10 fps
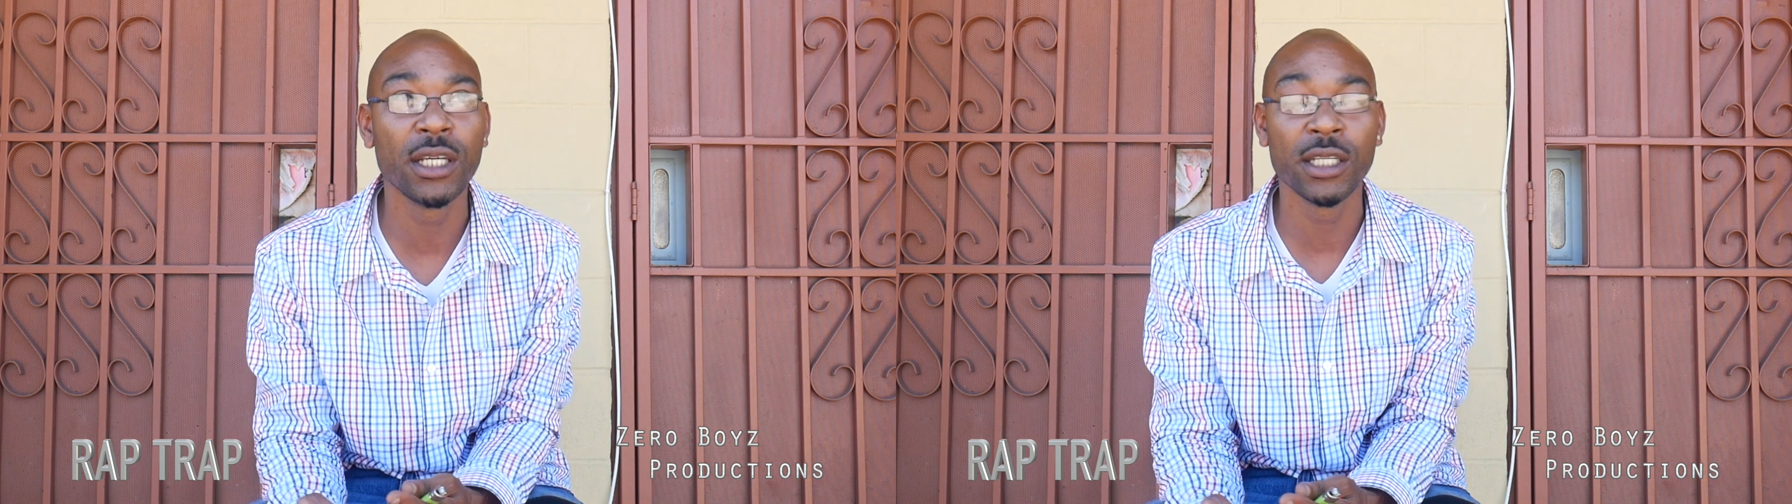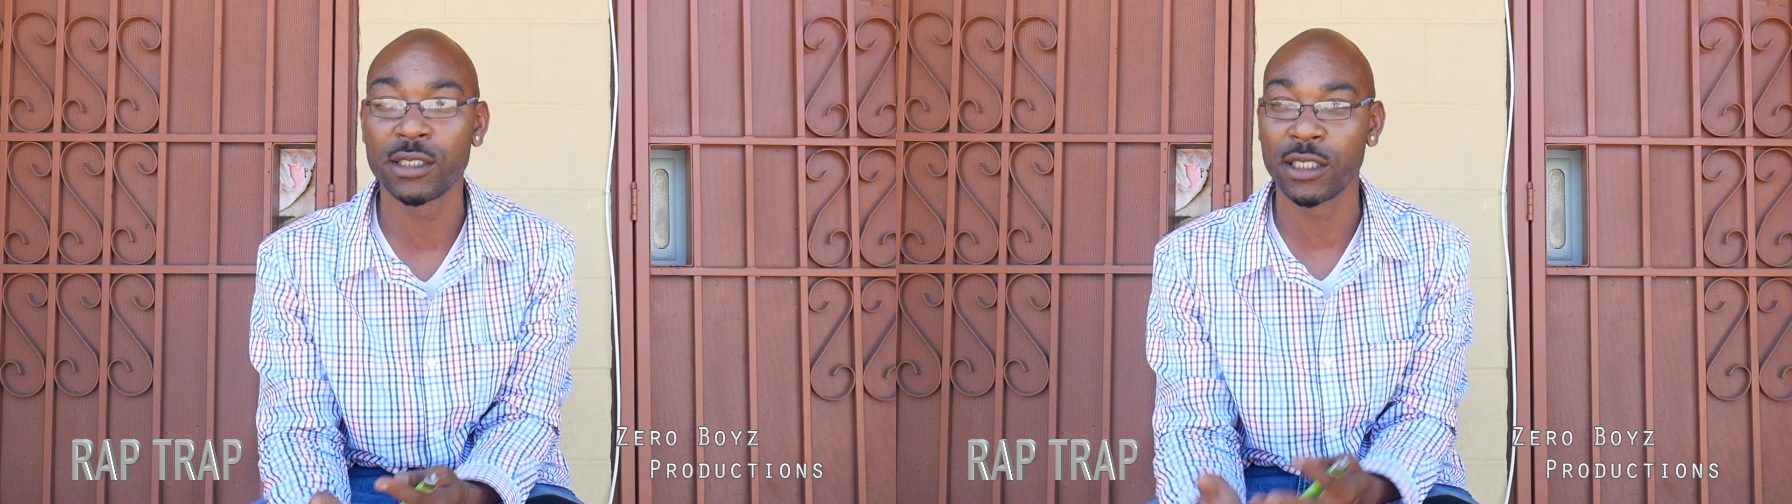
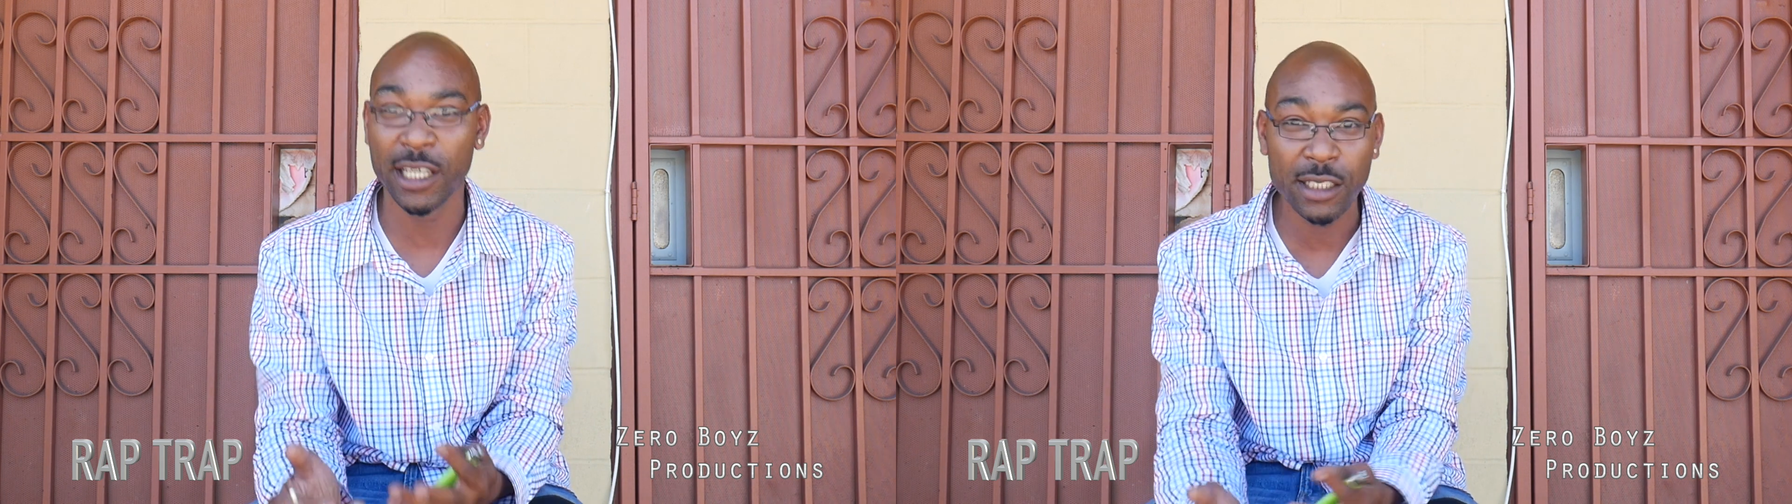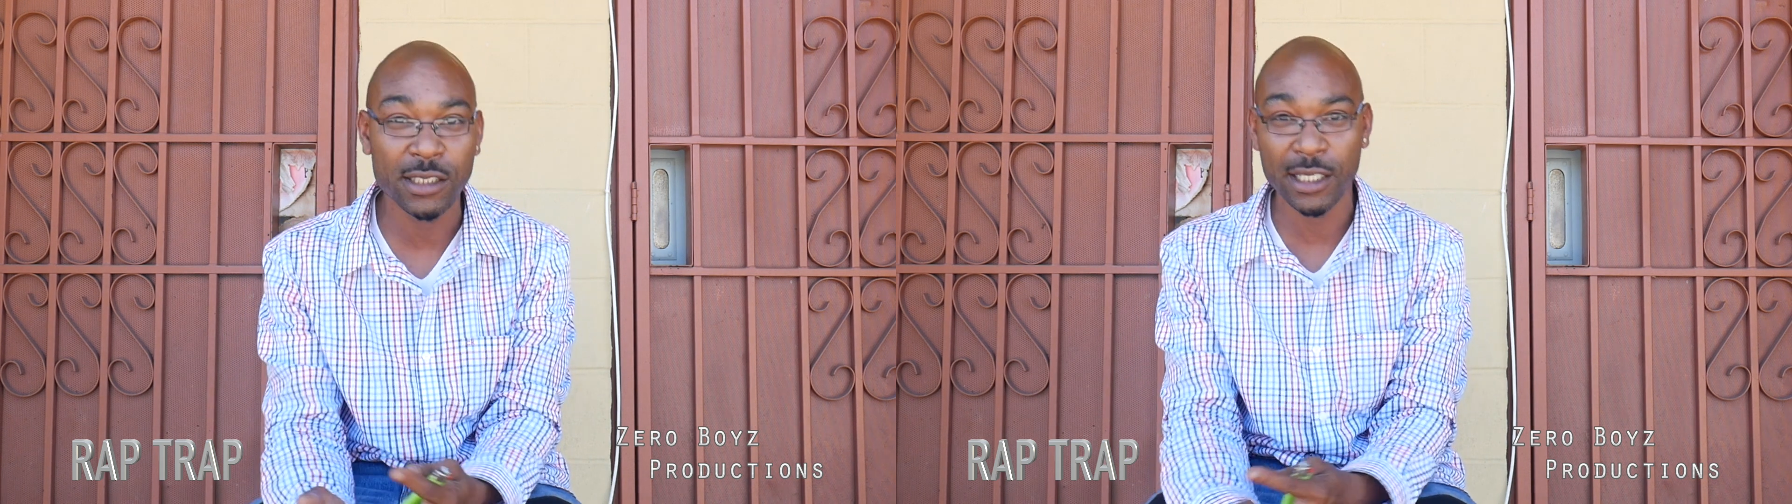is
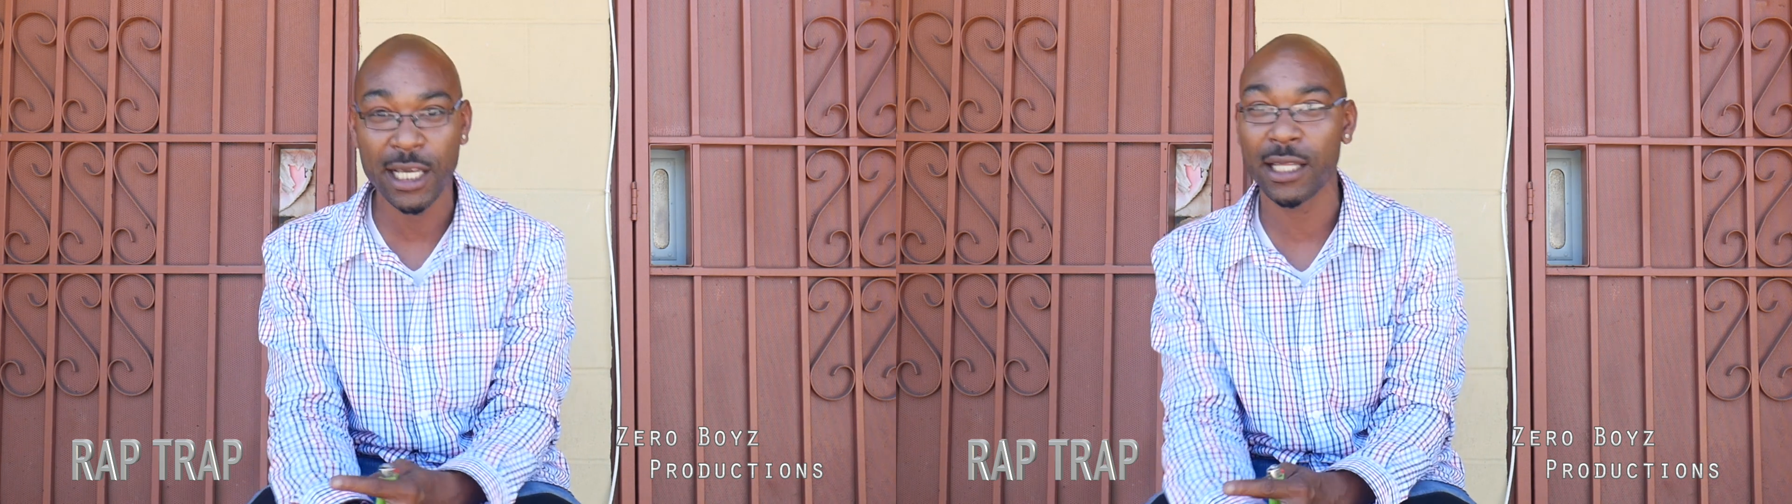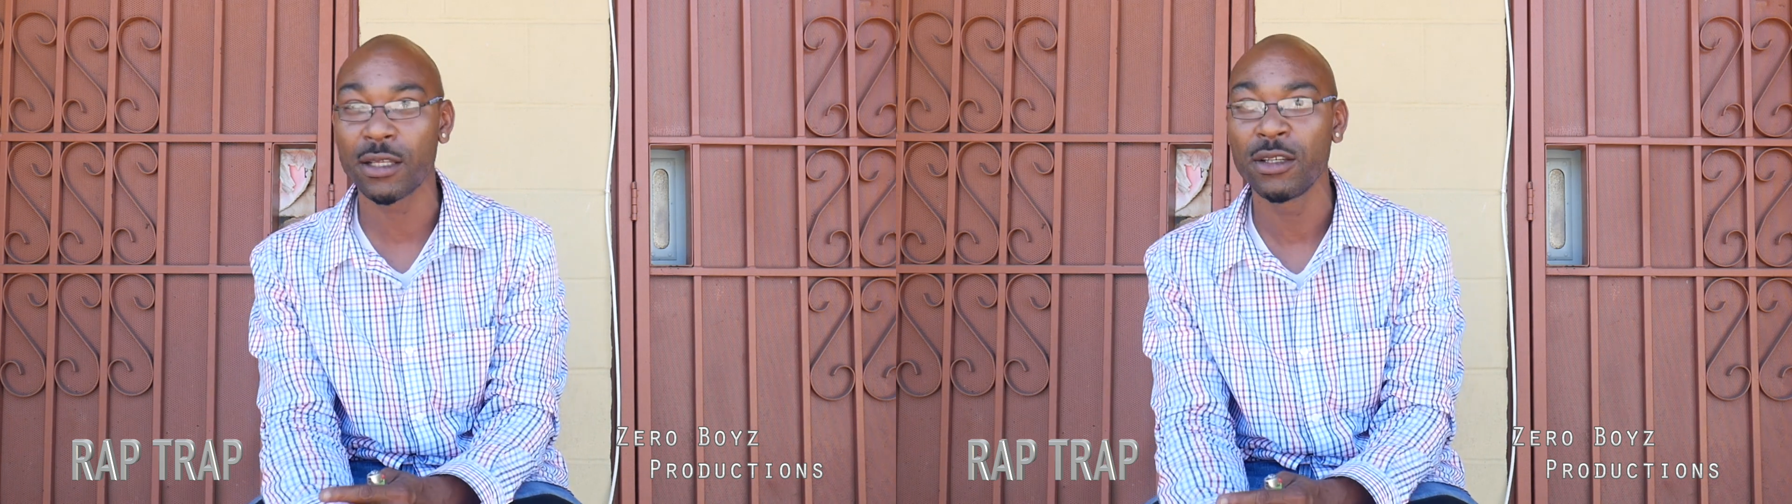get us
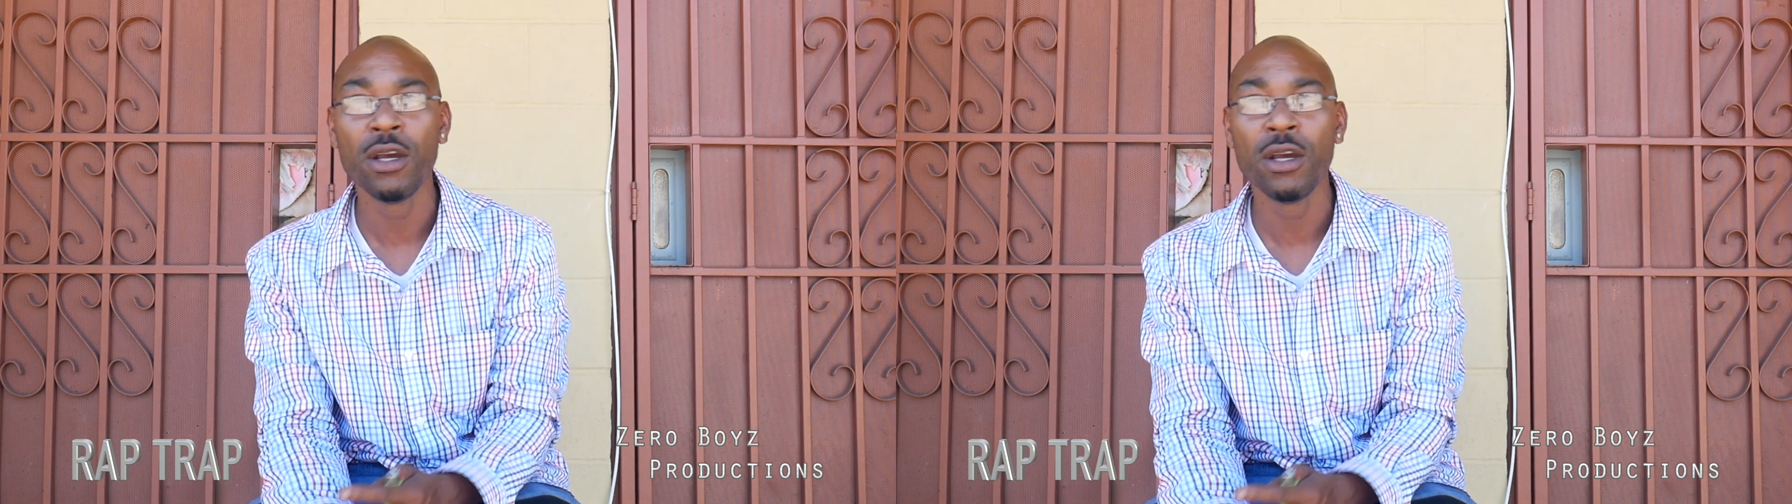together.